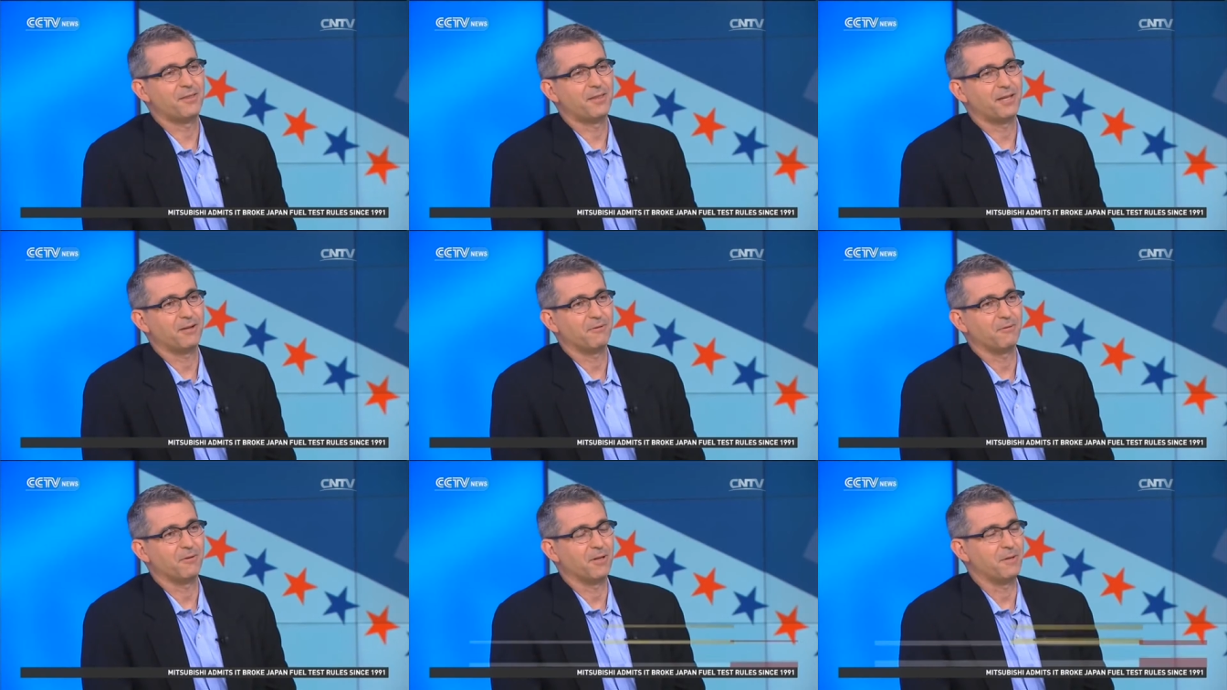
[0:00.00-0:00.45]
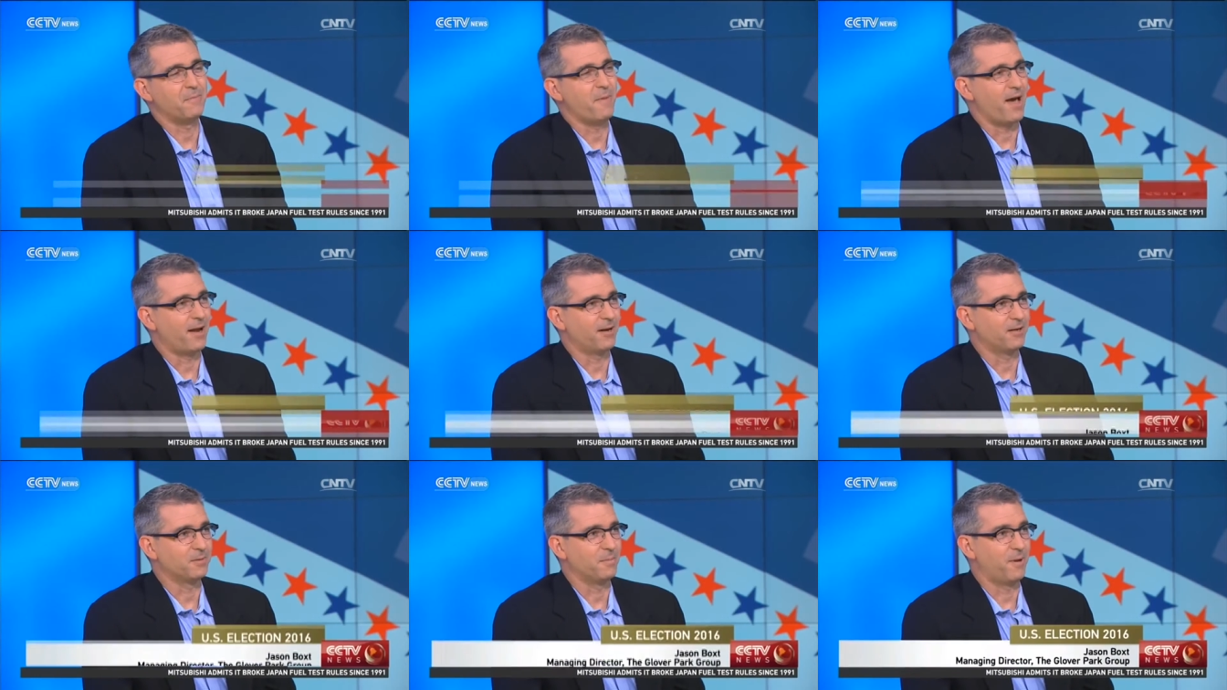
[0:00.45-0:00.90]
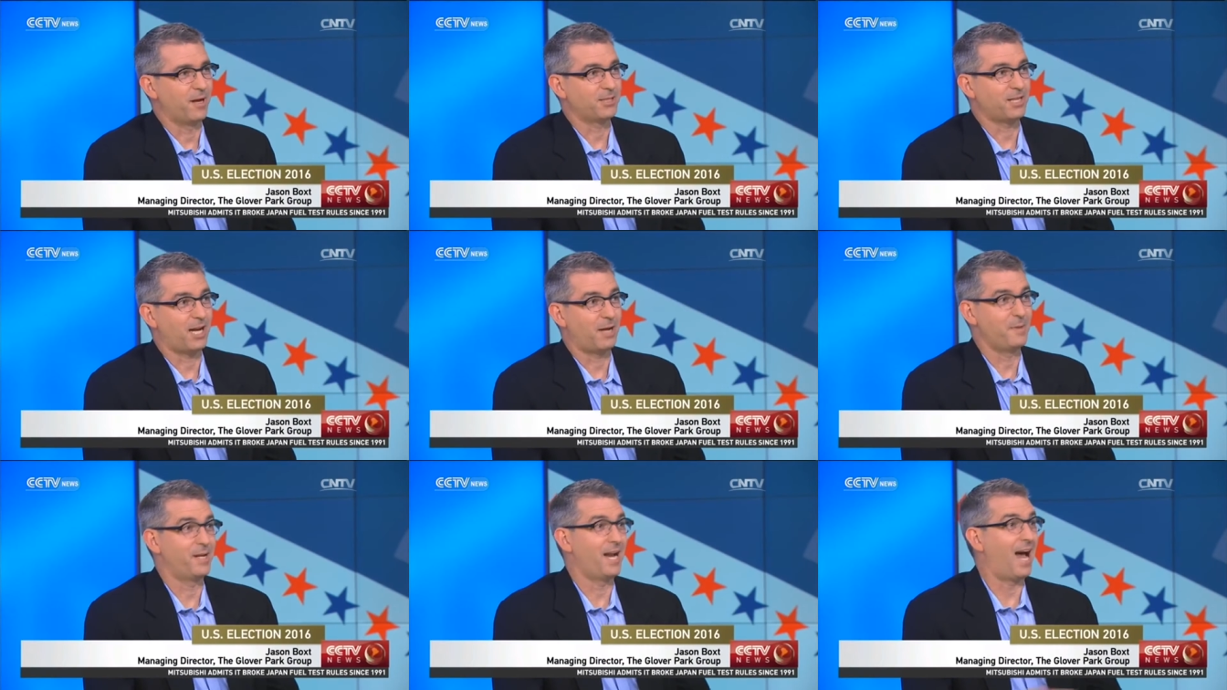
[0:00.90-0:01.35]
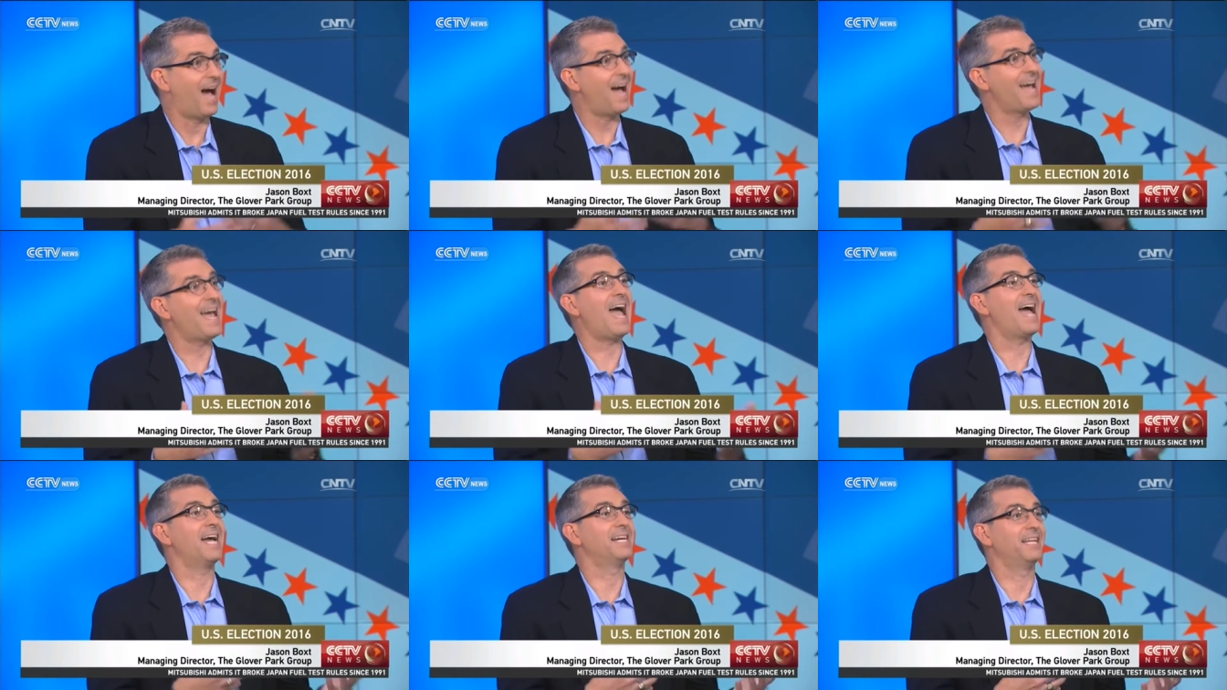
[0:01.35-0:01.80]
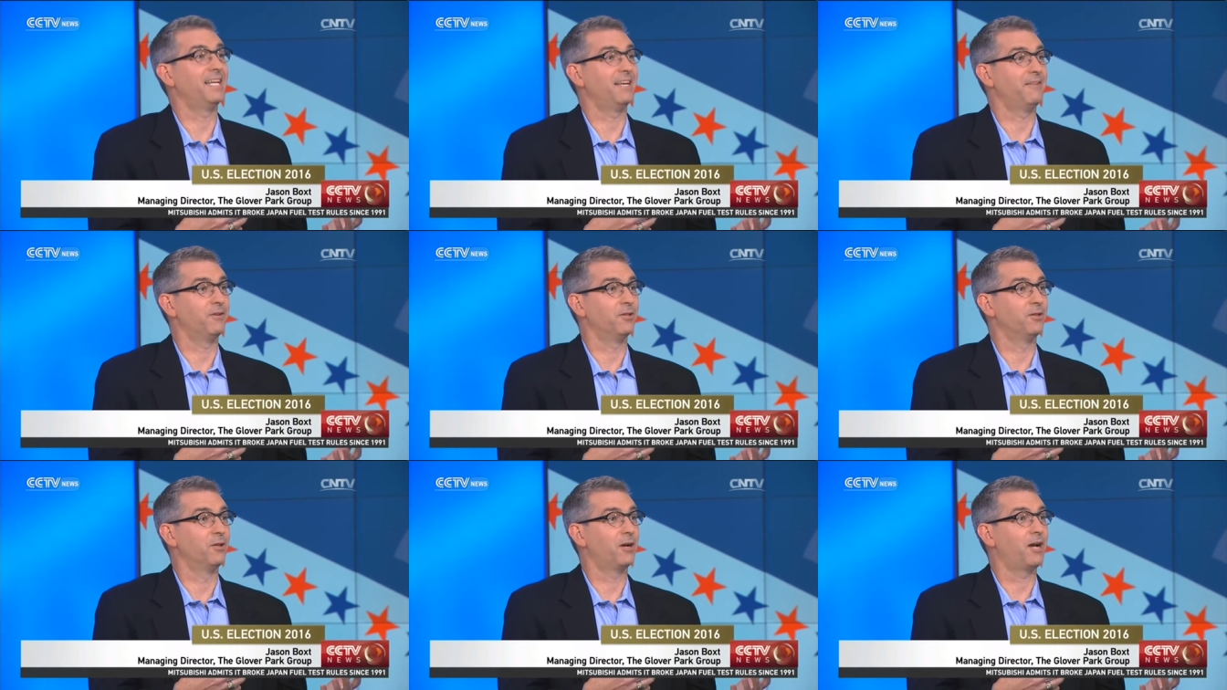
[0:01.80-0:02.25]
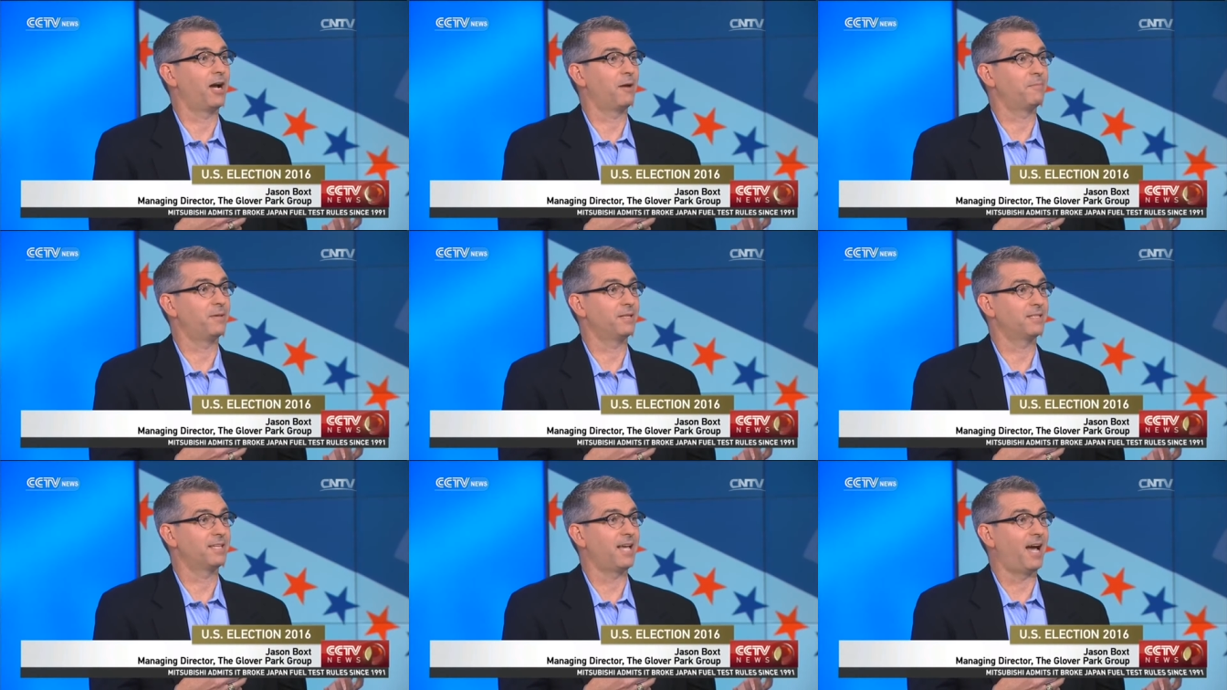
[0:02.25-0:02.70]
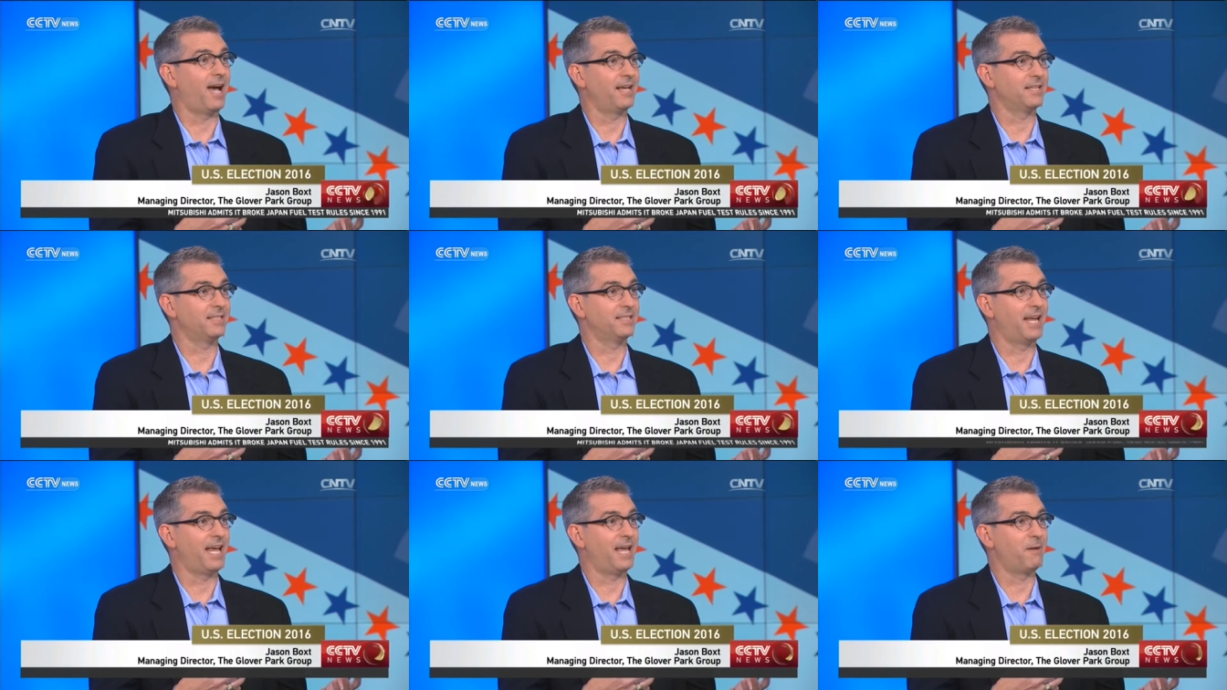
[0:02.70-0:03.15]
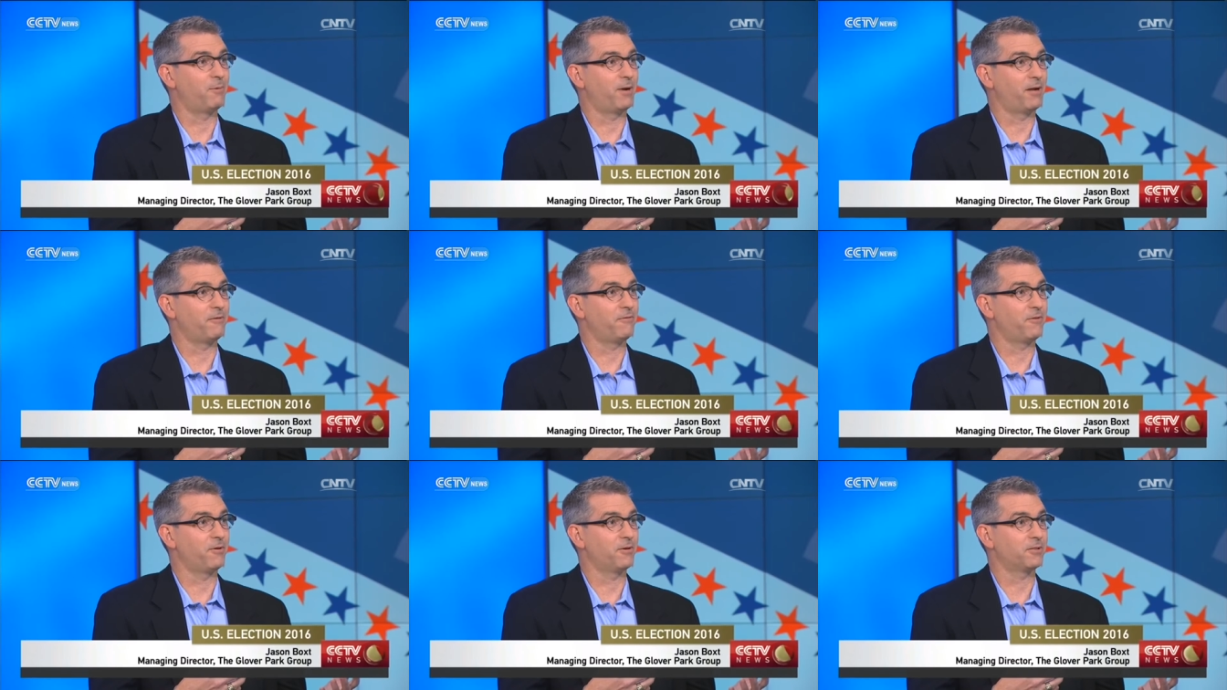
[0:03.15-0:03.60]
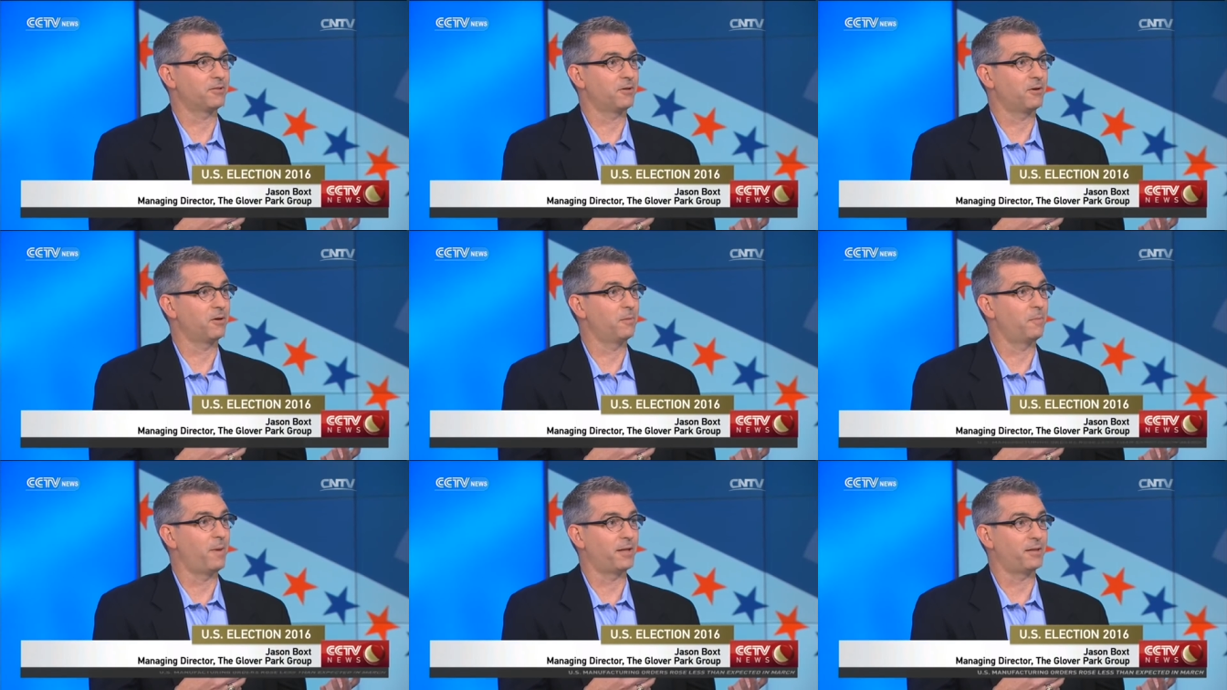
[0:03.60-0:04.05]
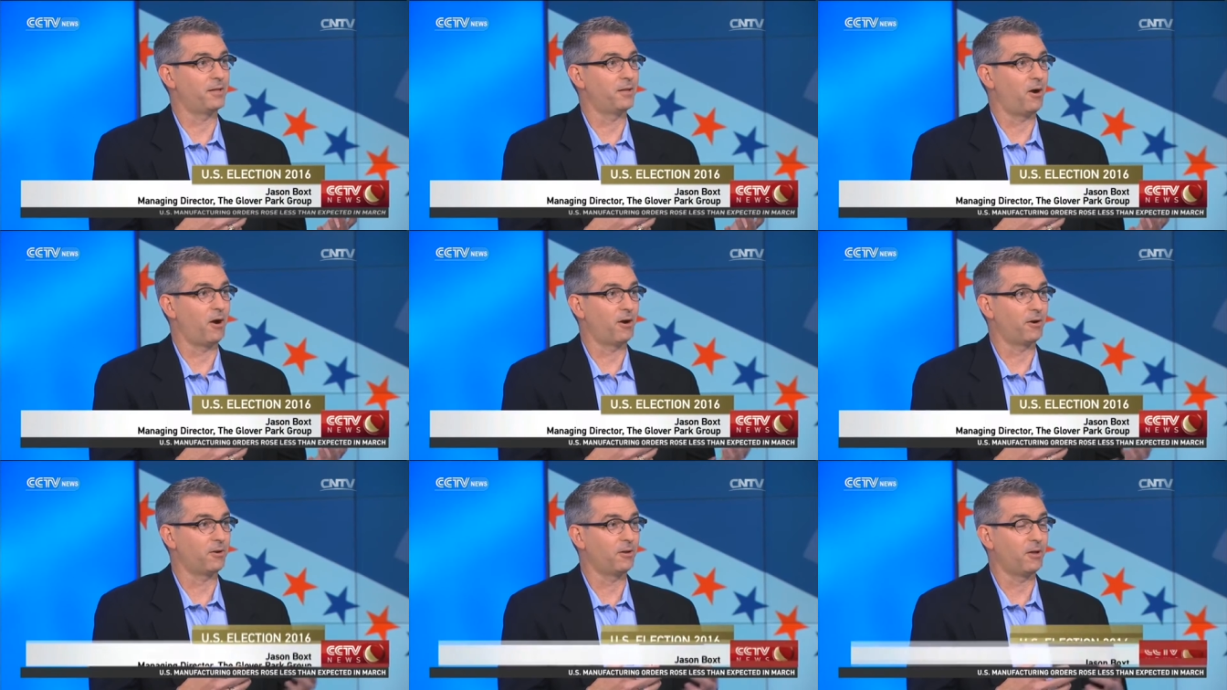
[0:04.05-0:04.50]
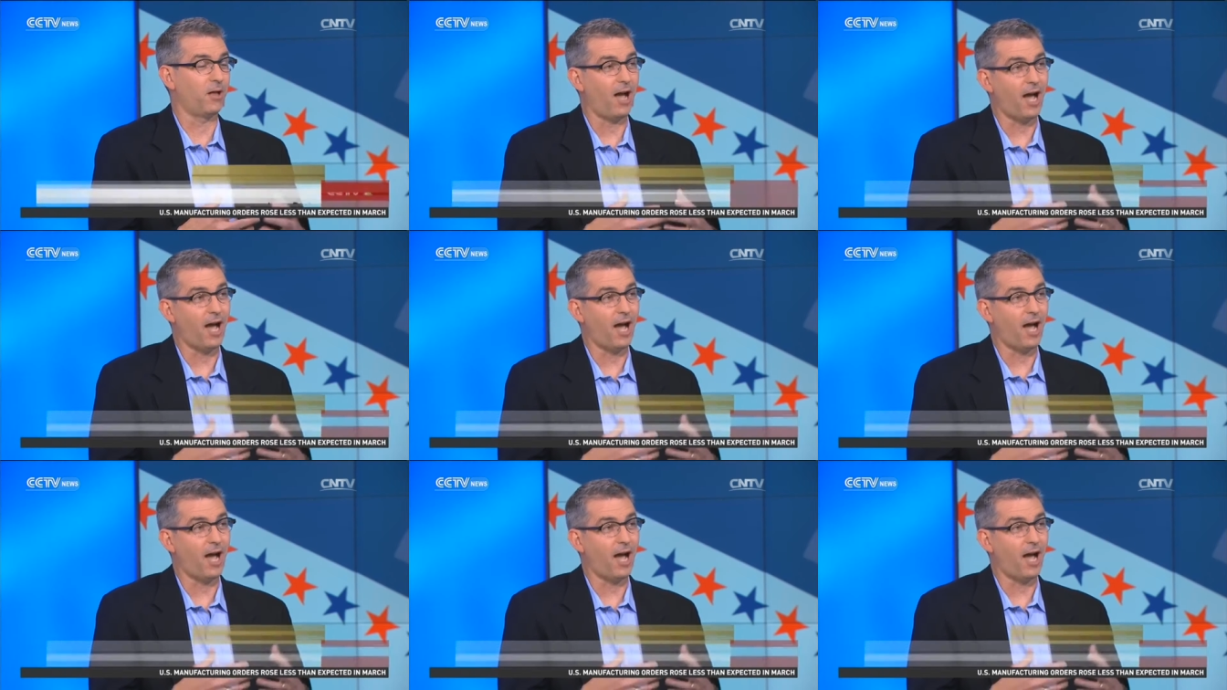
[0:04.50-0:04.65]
think it really matters much. I mean, I had to even look up this guy's name when I first heard about the article.